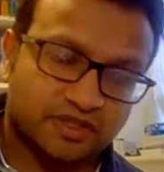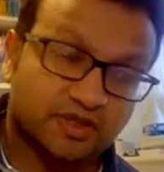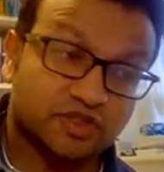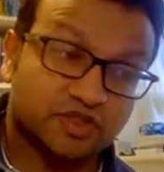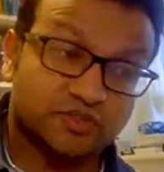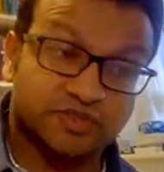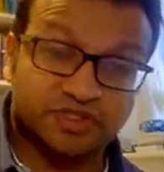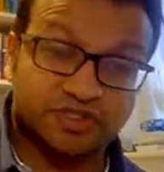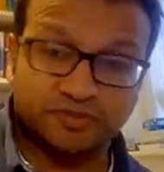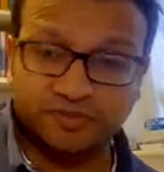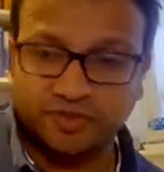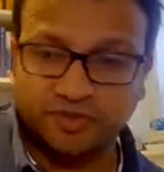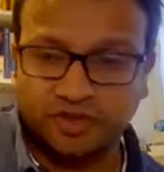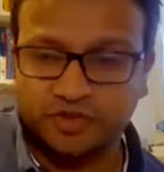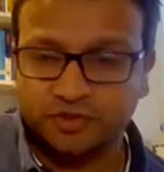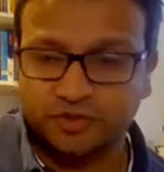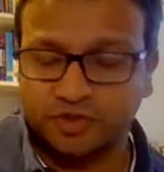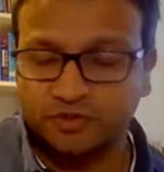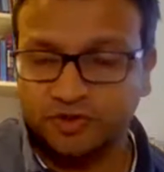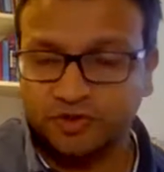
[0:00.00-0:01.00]

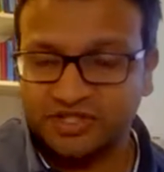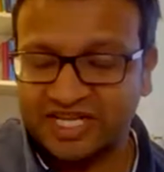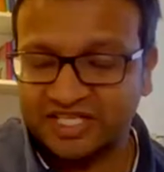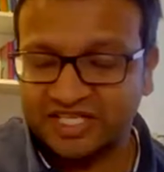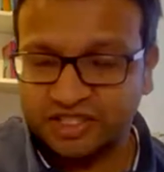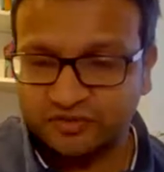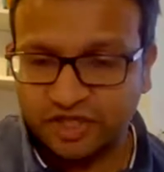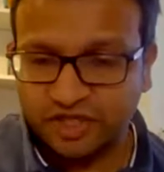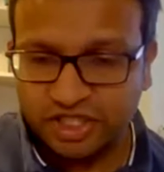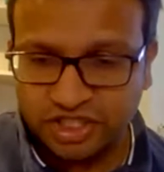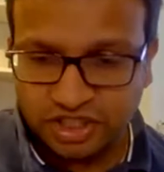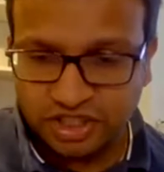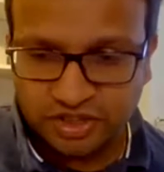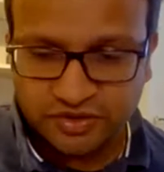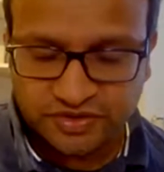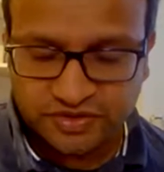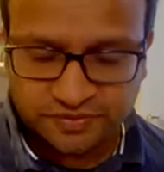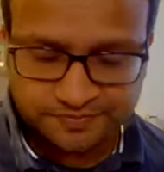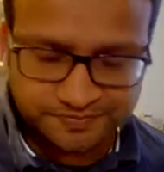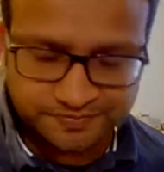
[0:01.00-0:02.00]
hospital mortality
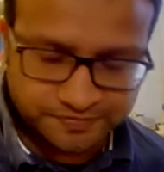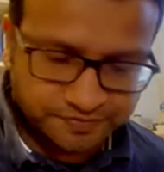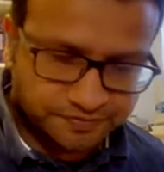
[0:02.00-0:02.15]
ratios,